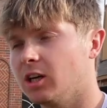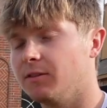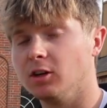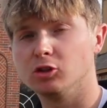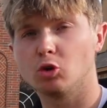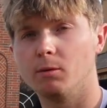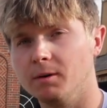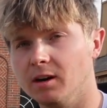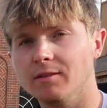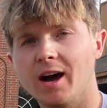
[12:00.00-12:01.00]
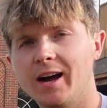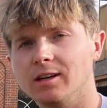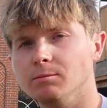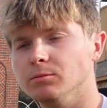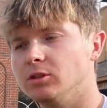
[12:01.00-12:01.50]
of an assortment of
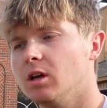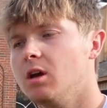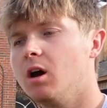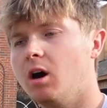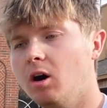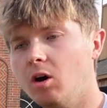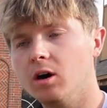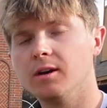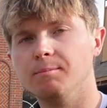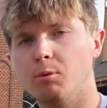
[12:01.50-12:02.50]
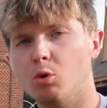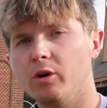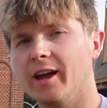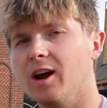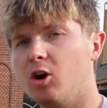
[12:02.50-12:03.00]
items on
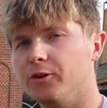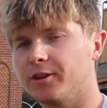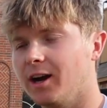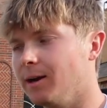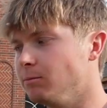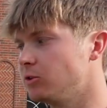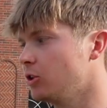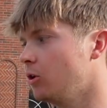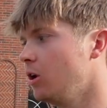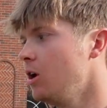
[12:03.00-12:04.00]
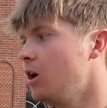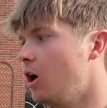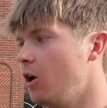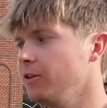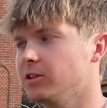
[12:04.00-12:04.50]
board at all times. So
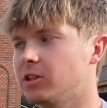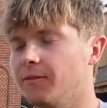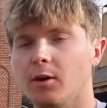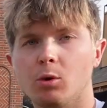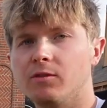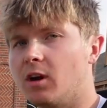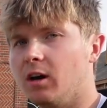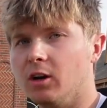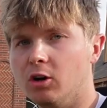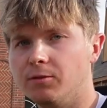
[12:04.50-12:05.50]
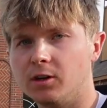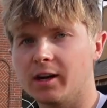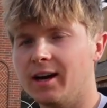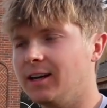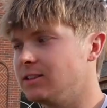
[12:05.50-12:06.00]
all the stuff that we've gone over,
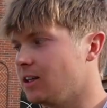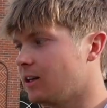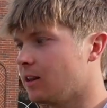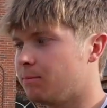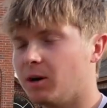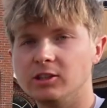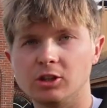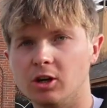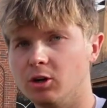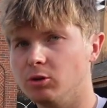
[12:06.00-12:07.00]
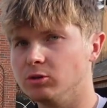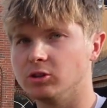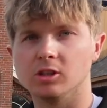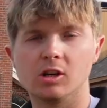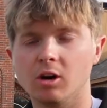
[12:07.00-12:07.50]
guys, like the pressure
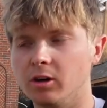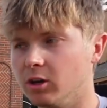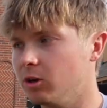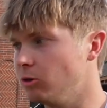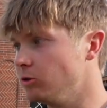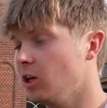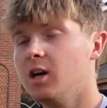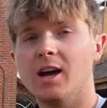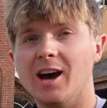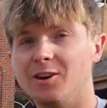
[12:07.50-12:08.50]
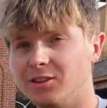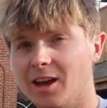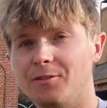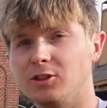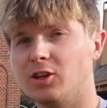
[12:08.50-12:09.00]
hose, the garden hose, I would
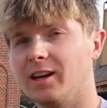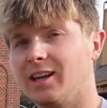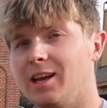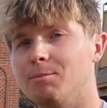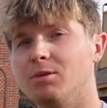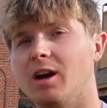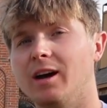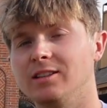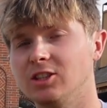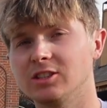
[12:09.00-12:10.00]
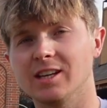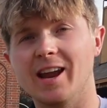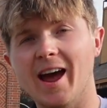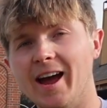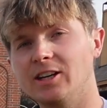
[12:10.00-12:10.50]
definitely try to keep just
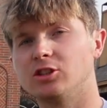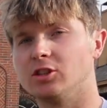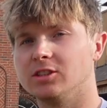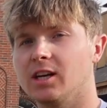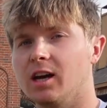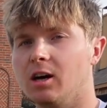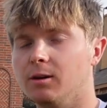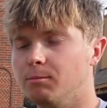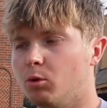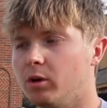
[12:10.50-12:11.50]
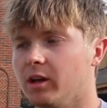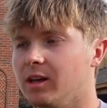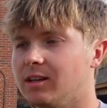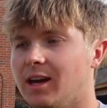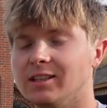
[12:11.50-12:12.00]
an extra set on board
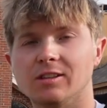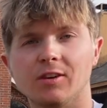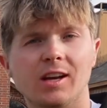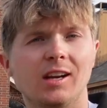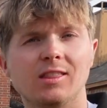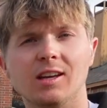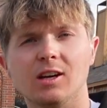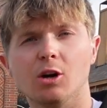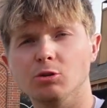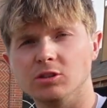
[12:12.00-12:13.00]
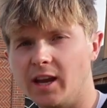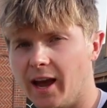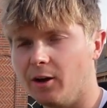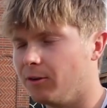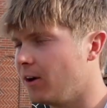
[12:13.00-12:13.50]
in case if anything goes
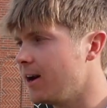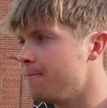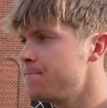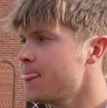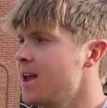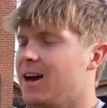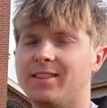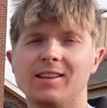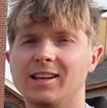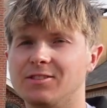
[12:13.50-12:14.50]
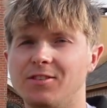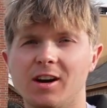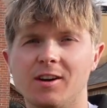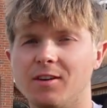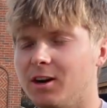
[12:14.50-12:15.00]
down, right? I think that's
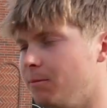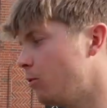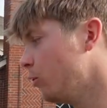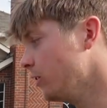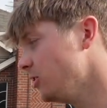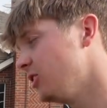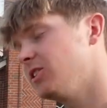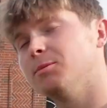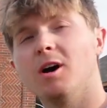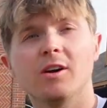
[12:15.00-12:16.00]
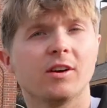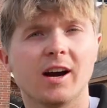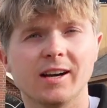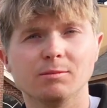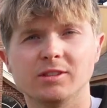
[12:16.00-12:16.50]
very, very important. Just some other
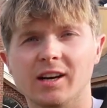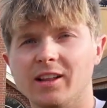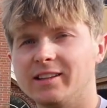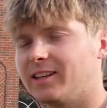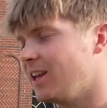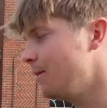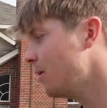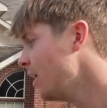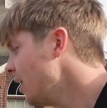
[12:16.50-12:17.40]
items that I like to keep